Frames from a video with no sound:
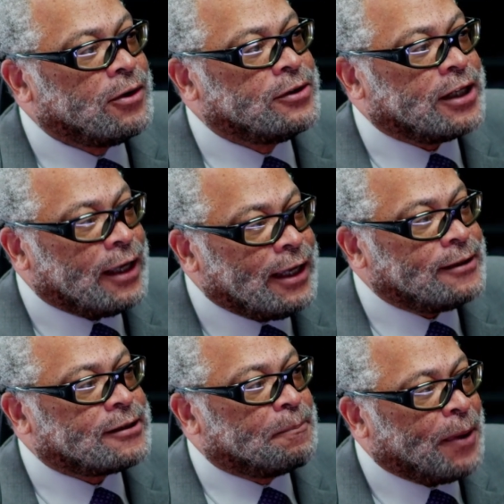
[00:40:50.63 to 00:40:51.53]
to
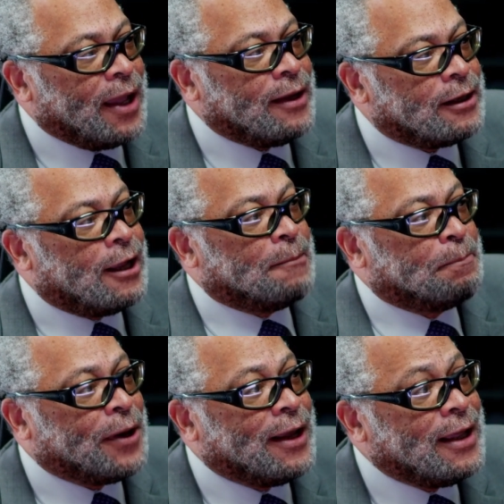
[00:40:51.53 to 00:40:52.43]
eat the paint and
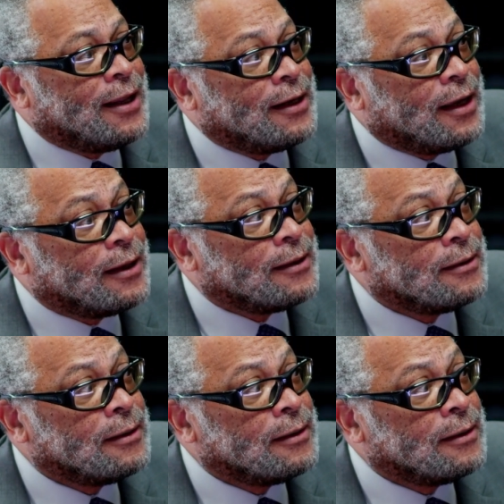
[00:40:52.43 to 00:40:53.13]
play in it?